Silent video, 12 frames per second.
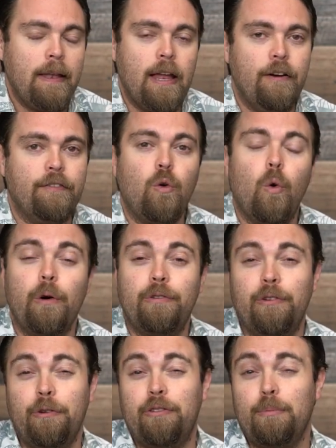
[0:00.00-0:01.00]
Now, of
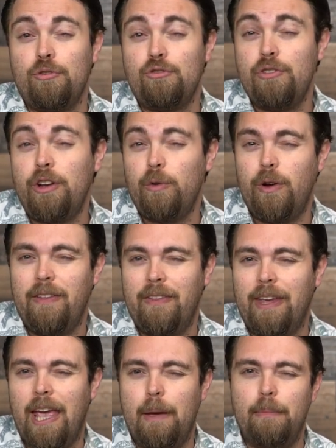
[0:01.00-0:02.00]
course, there's some trickery in
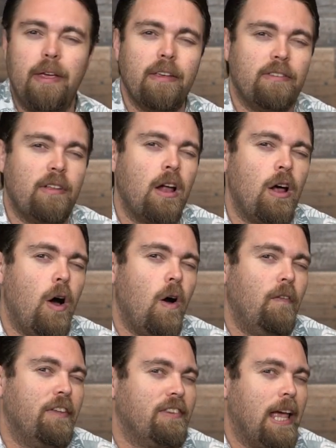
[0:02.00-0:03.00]
the game because not
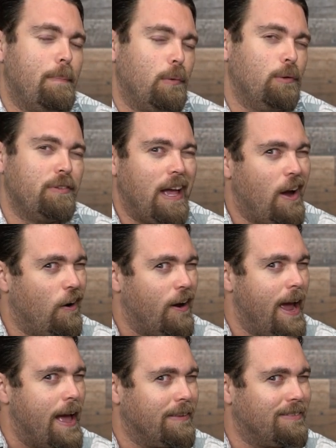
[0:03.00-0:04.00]
all disciples are
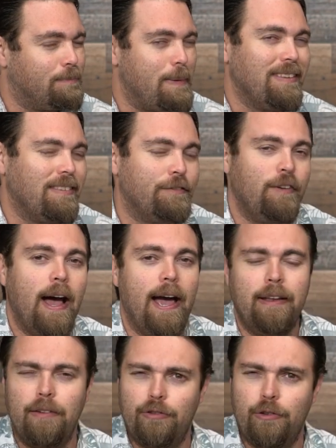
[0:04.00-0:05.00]
as
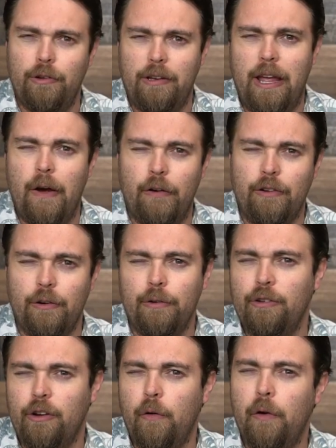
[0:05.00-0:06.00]
specified, and certain
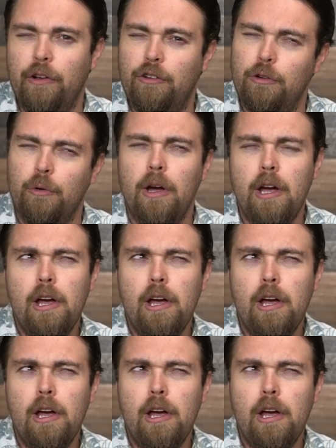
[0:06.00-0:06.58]
characters are going to